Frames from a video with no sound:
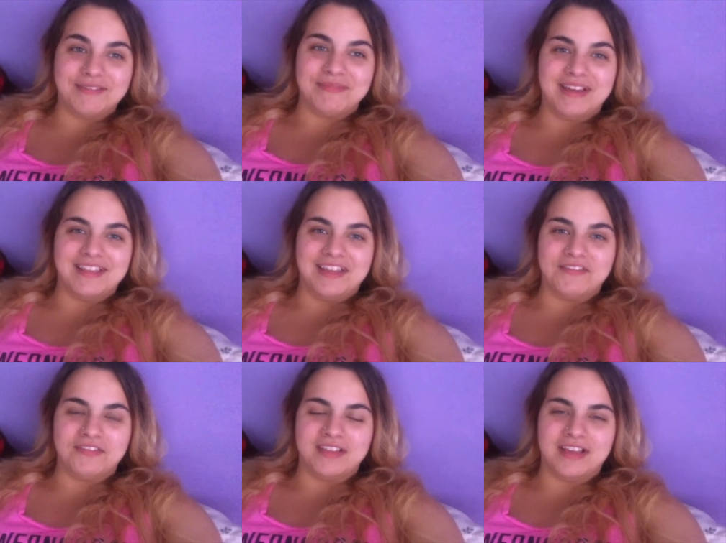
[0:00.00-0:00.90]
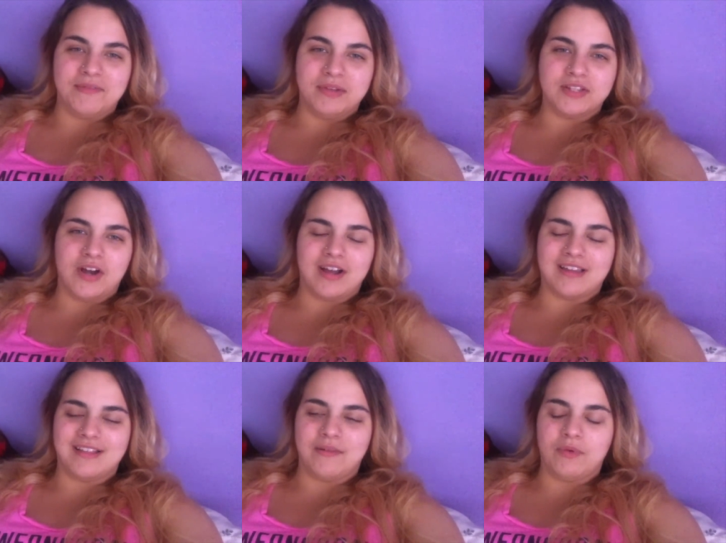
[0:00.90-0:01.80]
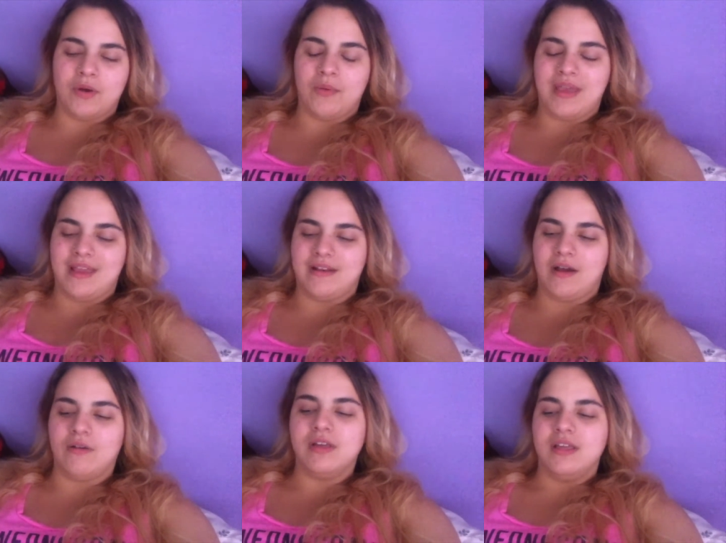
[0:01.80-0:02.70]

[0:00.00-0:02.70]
are in my life and that we talk and that we're okay now.